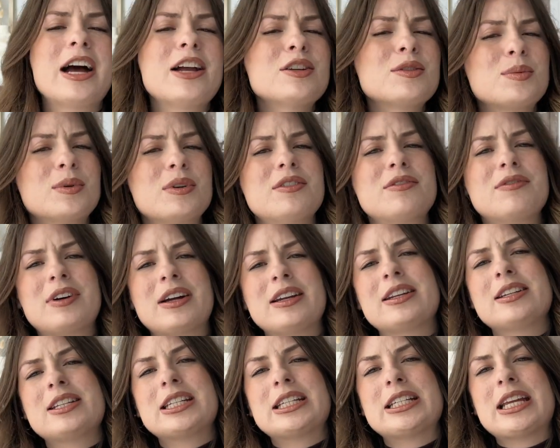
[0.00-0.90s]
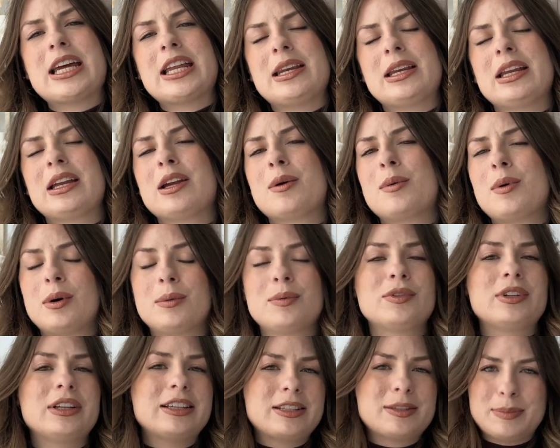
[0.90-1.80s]
I just want a fun, entertaining, and
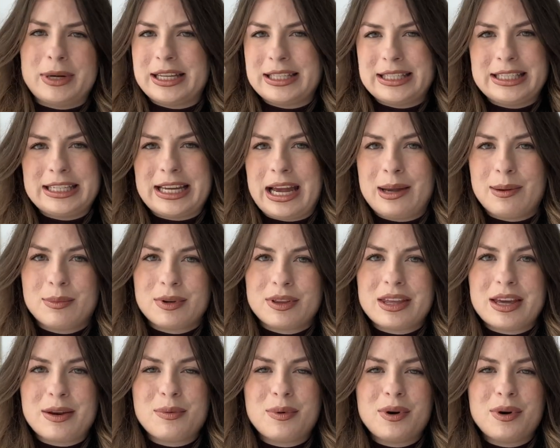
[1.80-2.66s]
hopefully spicy time with that